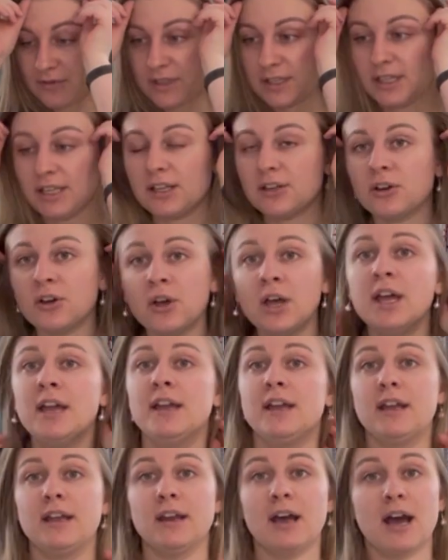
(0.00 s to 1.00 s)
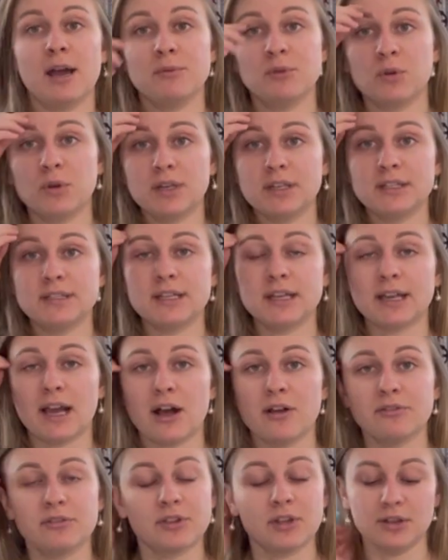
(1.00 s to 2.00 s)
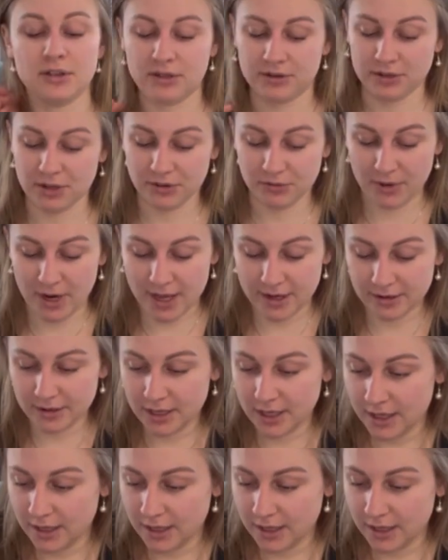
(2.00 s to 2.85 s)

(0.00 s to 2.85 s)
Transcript: the needle, and I'm going to take out the thread.